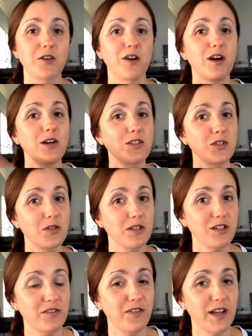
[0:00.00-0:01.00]
And you're also
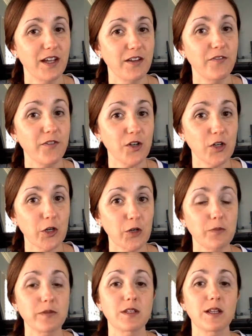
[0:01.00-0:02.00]
going to find
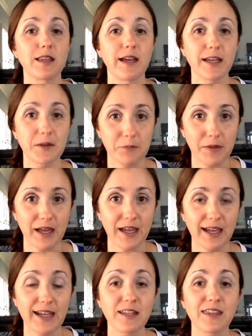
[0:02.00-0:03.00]
firms like
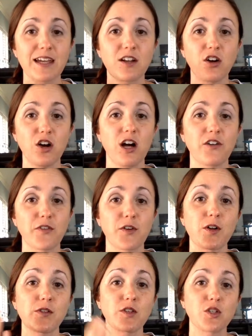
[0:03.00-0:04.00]
mine that
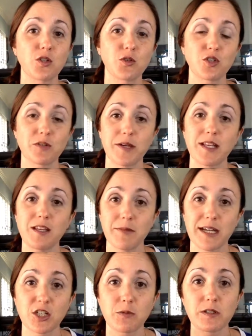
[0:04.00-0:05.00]
offer the social media
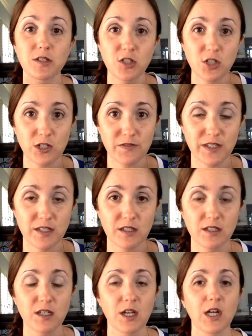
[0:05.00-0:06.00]
management
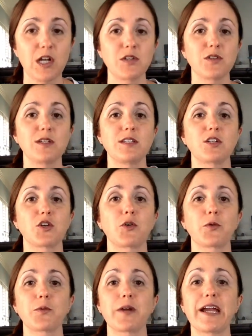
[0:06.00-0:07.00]
services. So that's a
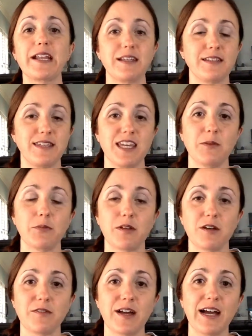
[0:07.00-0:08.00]
great
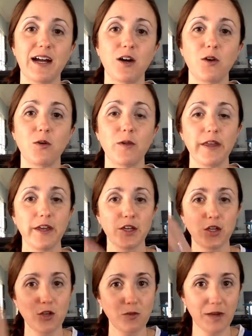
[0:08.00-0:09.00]
example of how
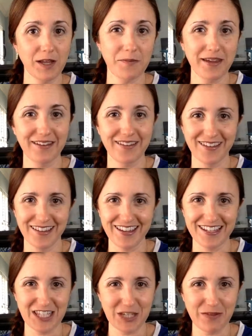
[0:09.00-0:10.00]
you might mean
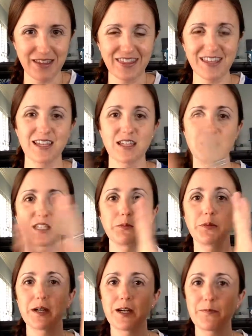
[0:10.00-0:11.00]
it to be this,
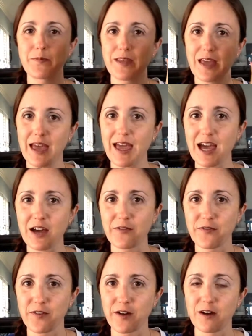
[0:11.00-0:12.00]
but
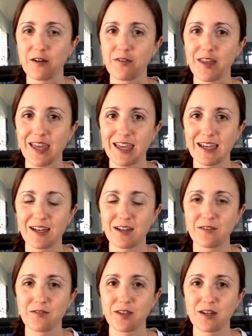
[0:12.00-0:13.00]
half of
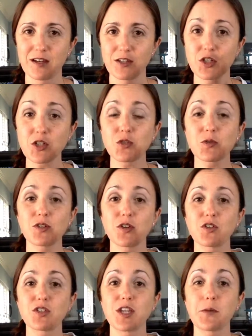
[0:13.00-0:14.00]
the search
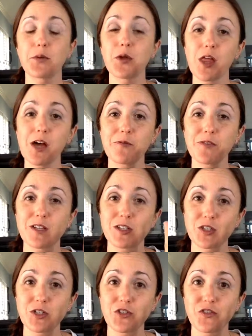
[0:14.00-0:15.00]
results that pull up for
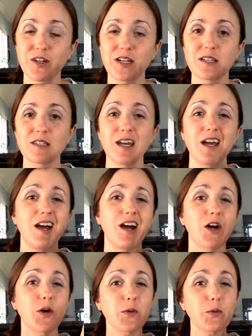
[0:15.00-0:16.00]
that search phrase
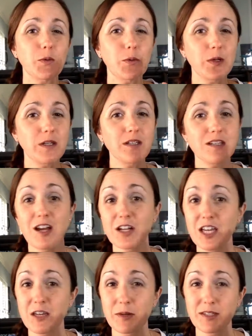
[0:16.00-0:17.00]
are really
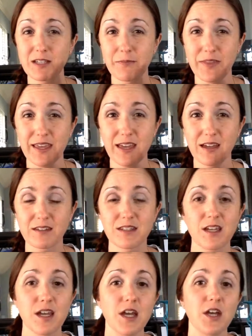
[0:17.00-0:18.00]
talking about something
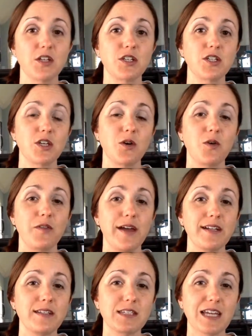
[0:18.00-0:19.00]
else. So
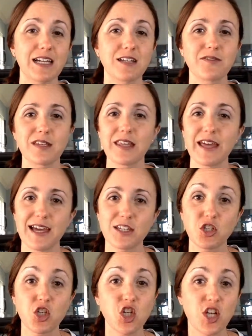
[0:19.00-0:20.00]
that is kind of the
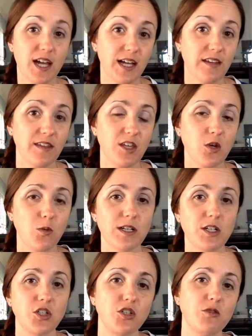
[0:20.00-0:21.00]
last check that you
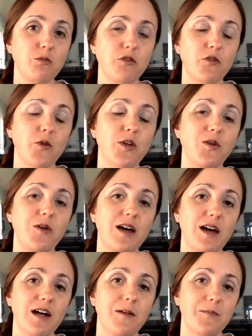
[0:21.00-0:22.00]
want to do before you
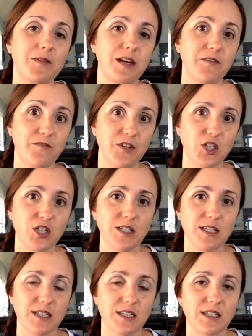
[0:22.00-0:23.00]

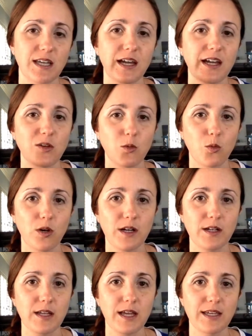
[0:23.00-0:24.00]
officially decide
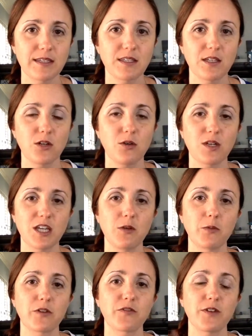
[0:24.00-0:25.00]
what SEO
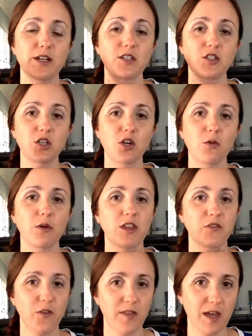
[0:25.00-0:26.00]
keyword phrase to go
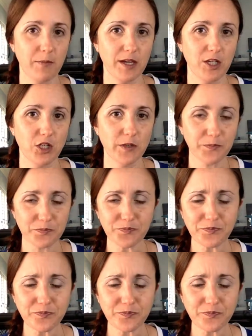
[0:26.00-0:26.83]
with for that page.